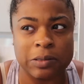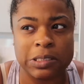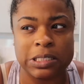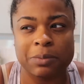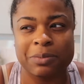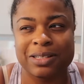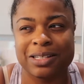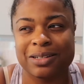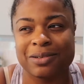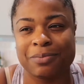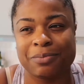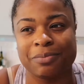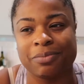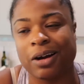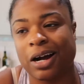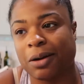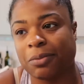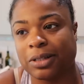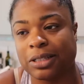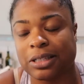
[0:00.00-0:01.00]
Some of them
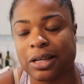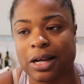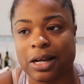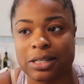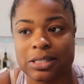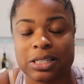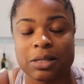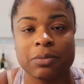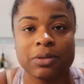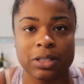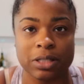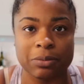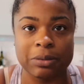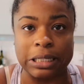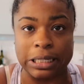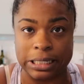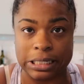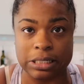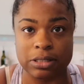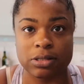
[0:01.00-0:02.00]
probably not, some of them
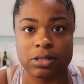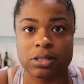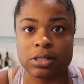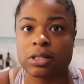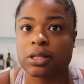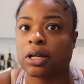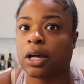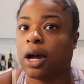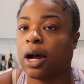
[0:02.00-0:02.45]
yes.